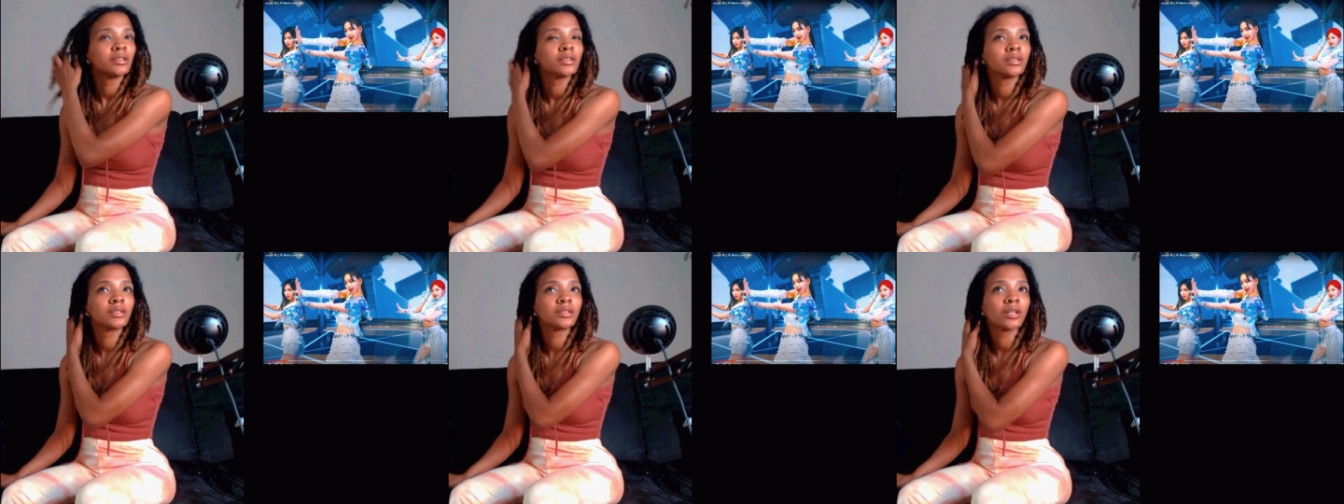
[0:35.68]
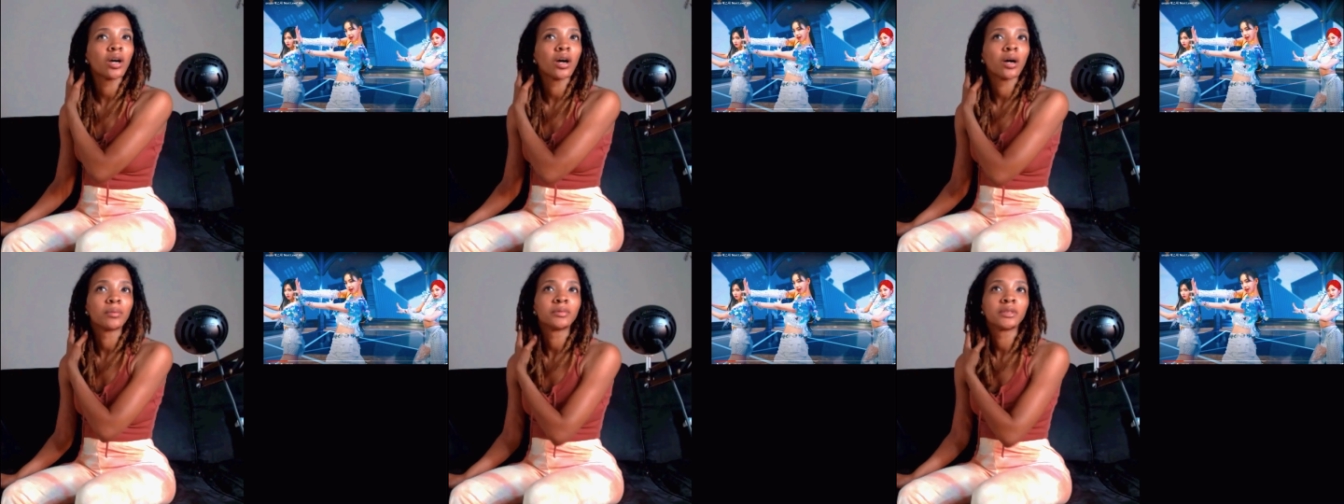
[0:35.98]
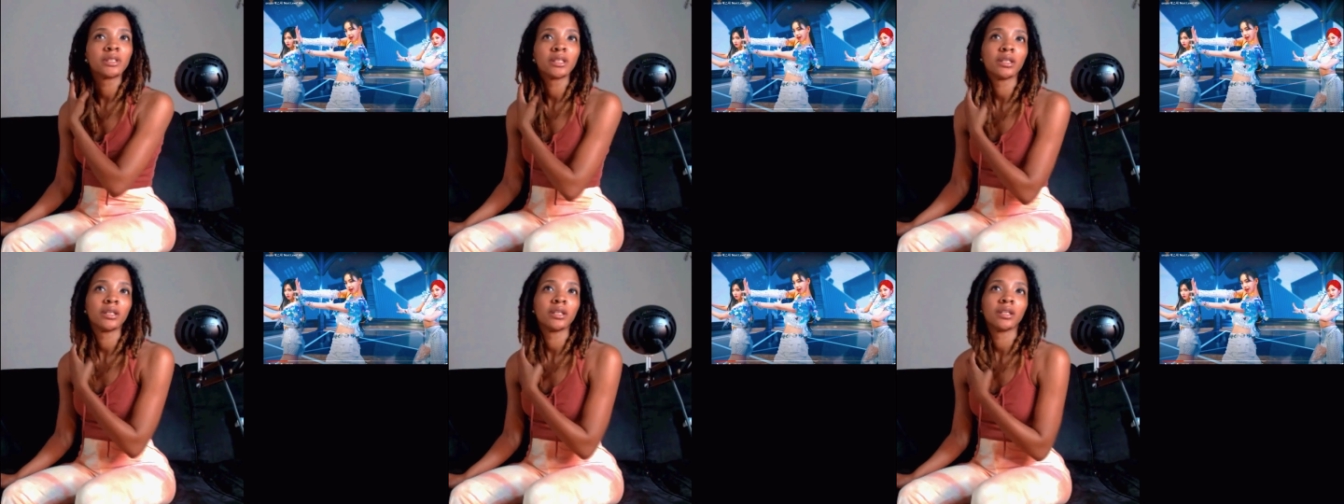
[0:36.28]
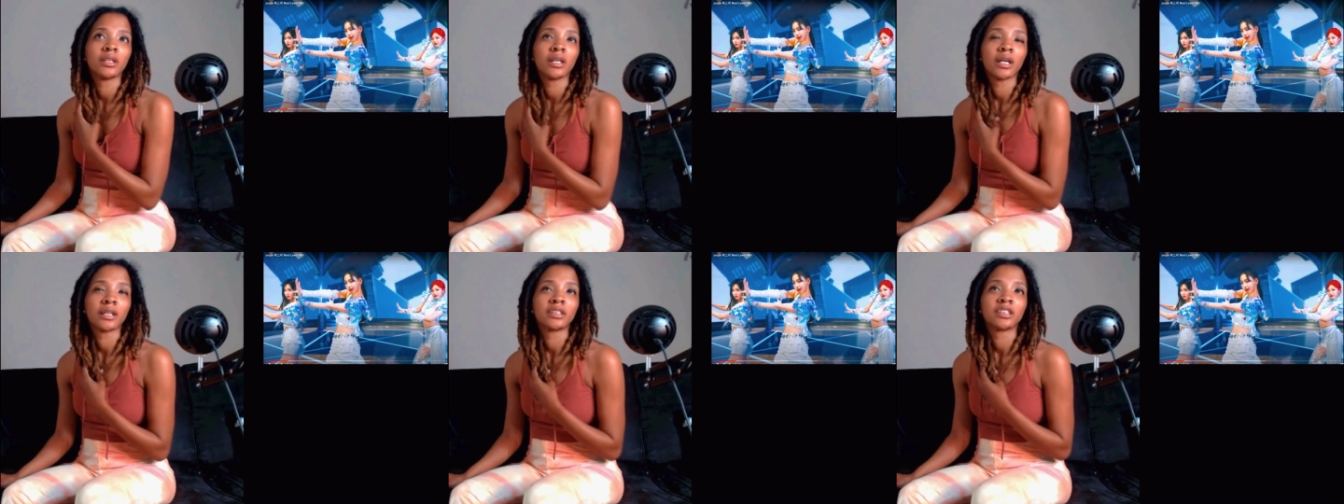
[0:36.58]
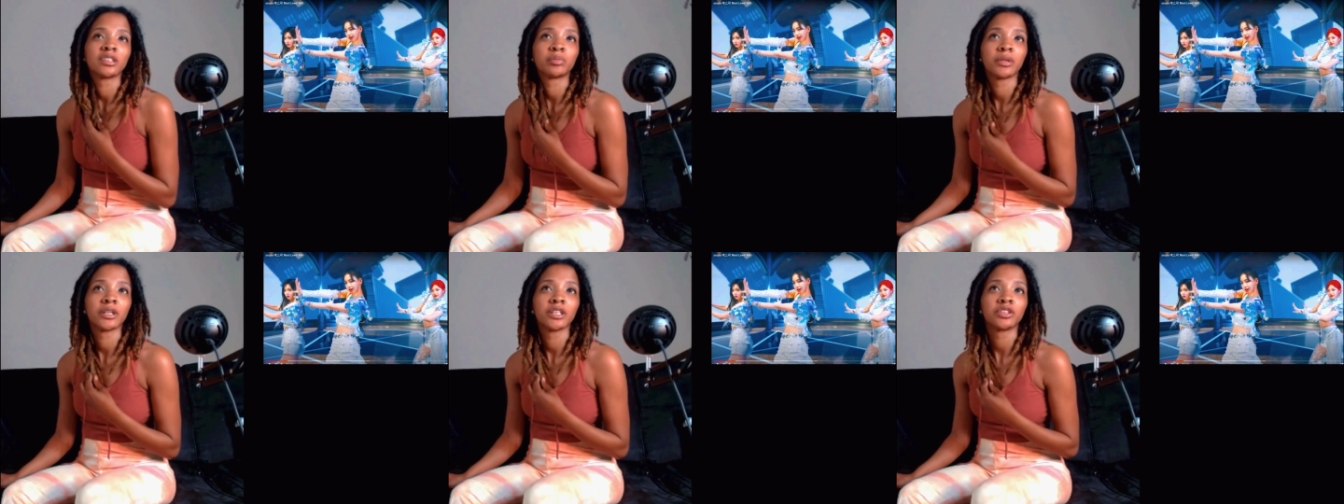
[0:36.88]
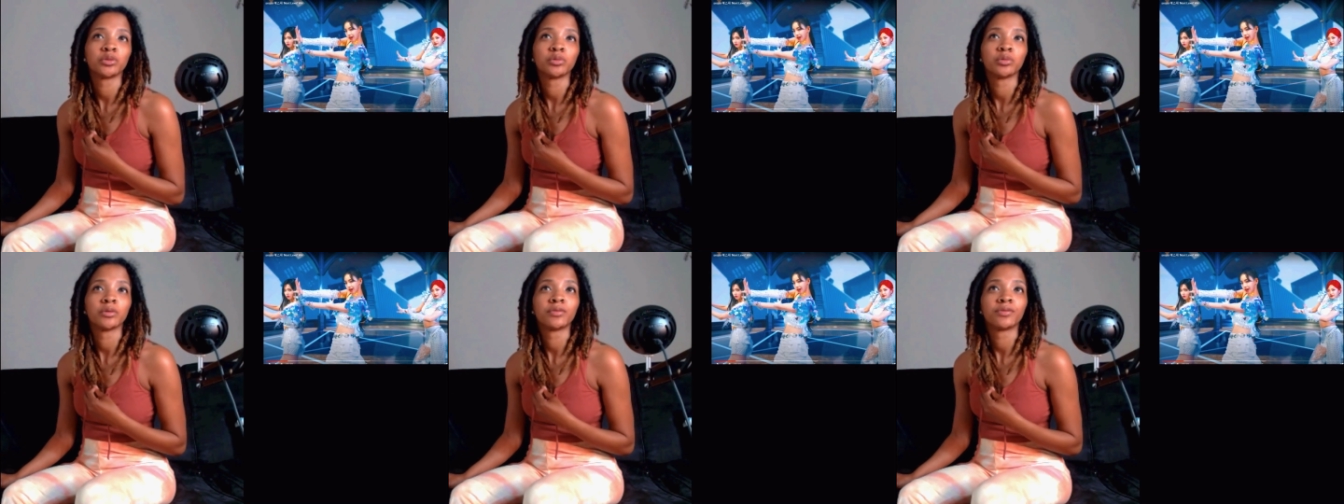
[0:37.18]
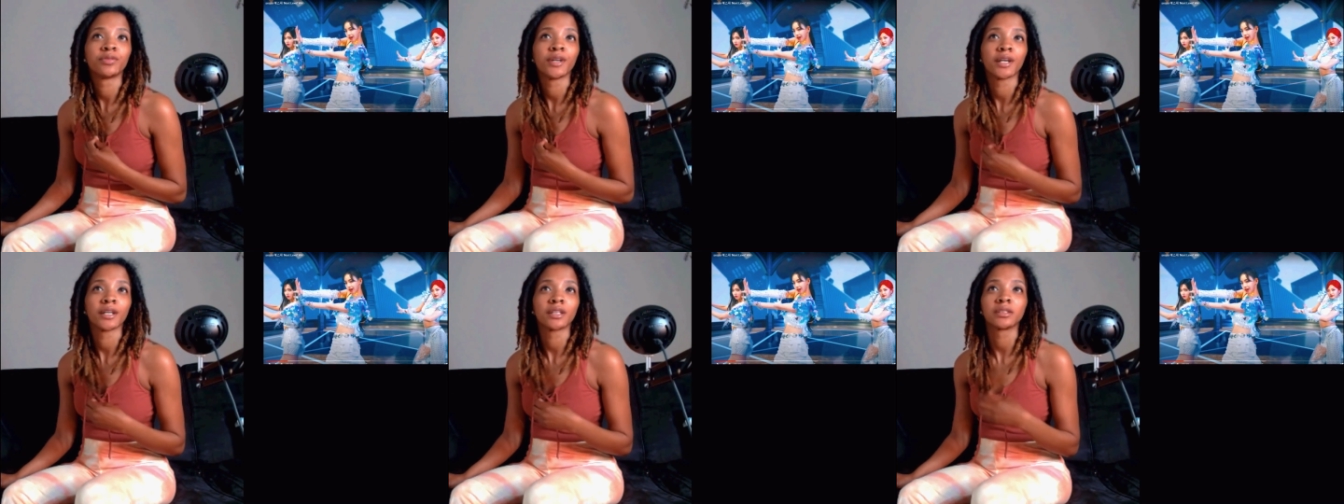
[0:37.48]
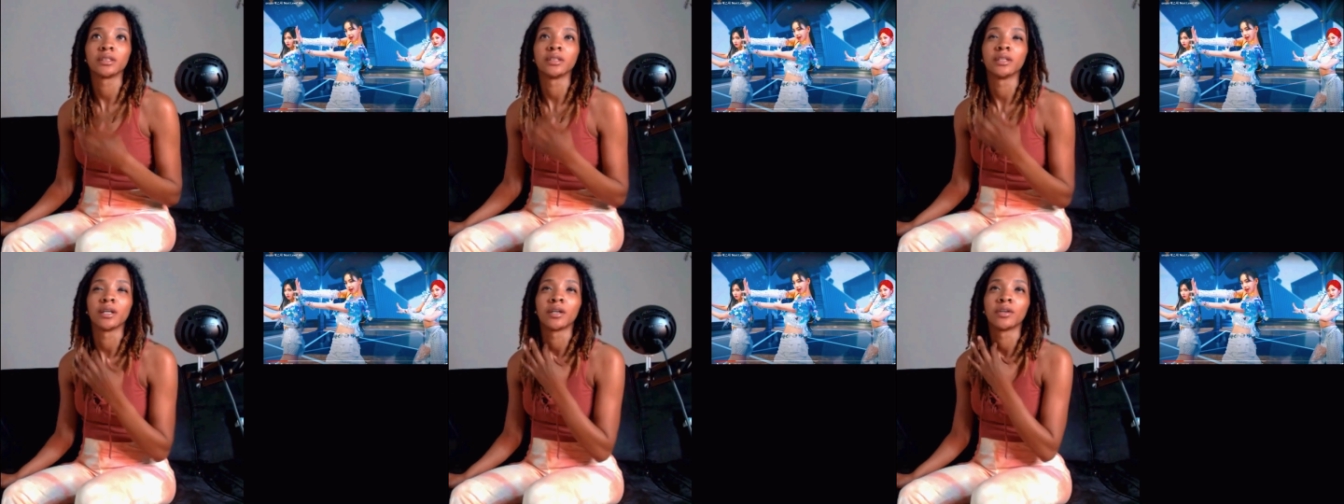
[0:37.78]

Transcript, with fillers: top tier, got special effects and